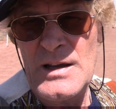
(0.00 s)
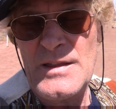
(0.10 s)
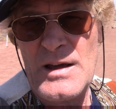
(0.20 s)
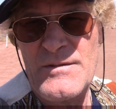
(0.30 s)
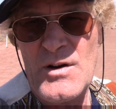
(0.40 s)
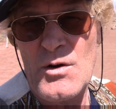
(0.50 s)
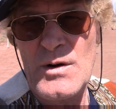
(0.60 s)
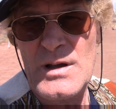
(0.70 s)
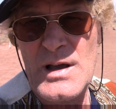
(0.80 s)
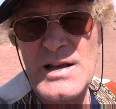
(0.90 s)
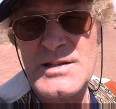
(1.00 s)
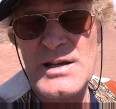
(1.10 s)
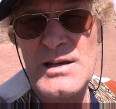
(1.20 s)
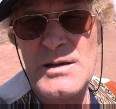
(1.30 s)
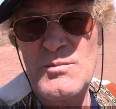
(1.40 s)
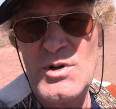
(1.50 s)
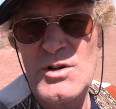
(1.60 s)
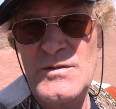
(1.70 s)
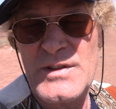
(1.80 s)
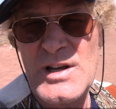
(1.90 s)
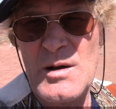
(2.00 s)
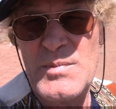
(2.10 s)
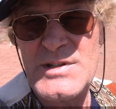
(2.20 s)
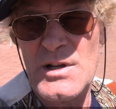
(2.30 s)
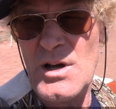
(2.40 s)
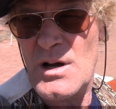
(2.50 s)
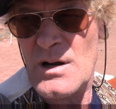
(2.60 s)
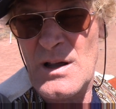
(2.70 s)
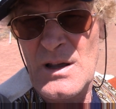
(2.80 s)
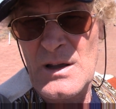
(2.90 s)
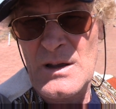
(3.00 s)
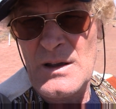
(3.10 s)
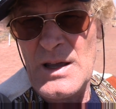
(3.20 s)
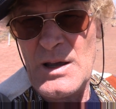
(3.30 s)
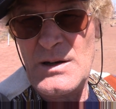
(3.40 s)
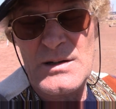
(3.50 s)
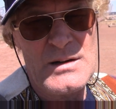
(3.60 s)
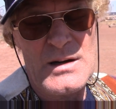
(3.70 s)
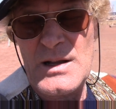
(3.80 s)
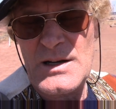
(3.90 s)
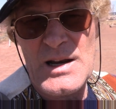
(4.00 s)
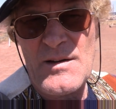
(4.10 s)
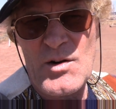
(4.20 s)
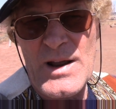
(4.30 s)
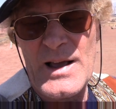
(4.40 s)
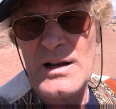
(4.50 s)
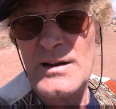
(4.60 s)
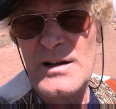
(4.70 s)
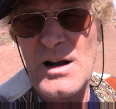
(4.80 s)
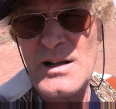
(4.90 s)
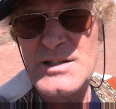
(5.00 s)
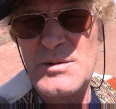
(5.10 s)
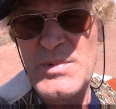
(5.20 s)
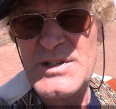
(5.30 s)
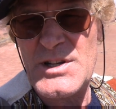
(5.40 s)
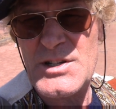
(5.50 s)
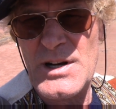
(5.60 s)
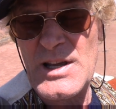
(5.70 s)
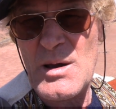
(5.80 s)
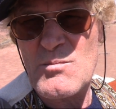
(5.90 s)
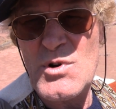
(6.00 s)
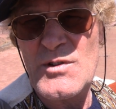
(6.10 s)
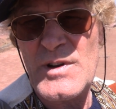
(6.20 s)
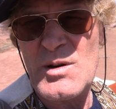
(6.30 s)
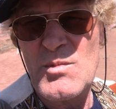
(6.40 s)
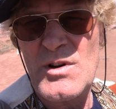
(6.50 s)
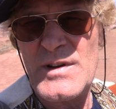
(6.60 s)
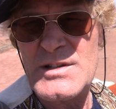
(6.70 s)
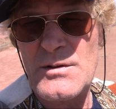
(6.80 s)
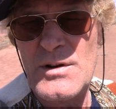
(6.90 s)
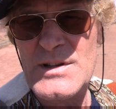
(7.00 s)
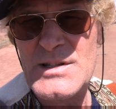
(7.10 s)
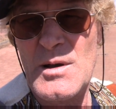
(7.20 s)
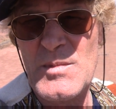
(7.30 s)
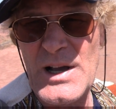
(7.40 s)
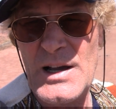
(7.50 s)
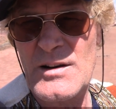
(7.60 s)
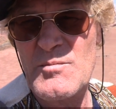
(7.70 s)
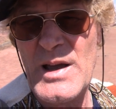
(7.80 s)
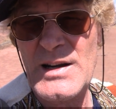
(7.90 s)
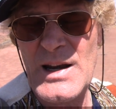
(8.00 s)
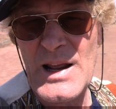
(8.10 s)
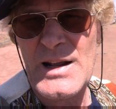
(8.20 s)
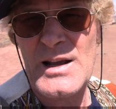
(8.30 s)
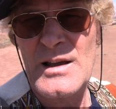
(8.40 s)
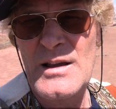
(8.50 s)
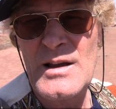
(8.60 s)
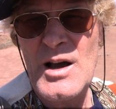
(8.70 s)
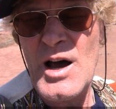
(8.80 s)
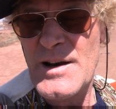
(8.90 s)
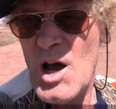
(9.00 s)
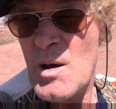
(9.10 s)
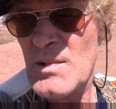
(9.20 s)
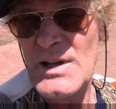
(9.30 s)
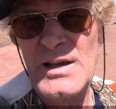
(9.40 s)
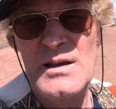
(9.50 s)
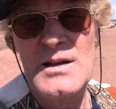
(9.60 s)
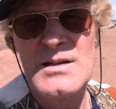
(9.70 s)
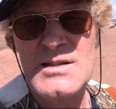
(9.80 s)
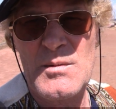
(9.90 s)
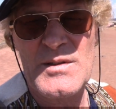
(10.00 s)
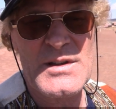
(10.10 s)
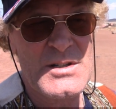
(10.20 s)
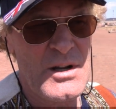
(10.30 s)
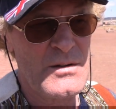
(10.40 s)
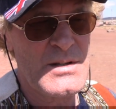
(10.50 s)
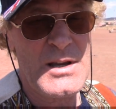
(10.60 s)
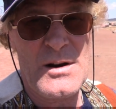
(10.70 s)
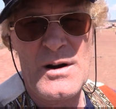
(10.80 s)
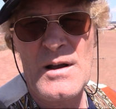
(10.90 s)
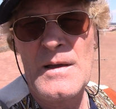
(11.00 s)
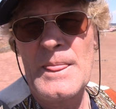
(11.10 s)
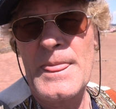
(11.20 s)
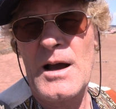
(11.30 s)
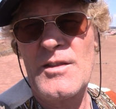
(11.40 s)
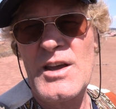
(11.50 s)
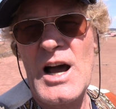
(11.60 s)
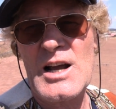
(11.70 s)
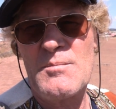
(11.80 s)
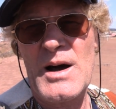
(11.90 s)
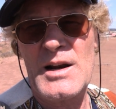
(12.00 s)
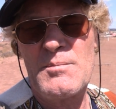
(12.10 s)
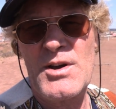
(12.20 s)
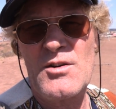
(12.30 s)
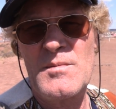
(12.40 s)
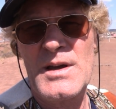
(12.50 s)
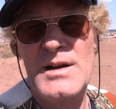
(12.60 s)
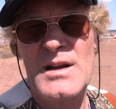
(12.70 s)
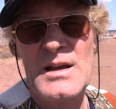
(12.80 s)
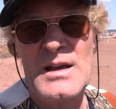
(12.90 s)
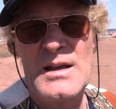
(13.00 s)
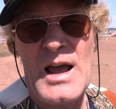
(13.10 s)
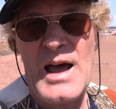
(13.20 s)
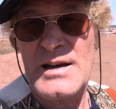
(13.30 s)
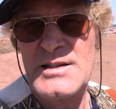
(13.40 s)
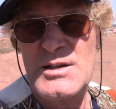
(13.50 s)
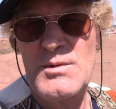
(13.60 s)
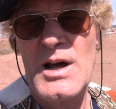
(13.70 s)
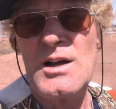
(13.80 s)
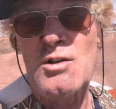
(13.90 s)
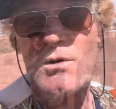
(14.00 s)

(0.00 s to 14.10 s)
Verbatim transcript: in that phone, as he moved the compass along, it, it never held a constant position. It kept moving and moving, so there is some kind of magnetic anomaly in some of these stones here on the Akapana pyramid at Tiwanaku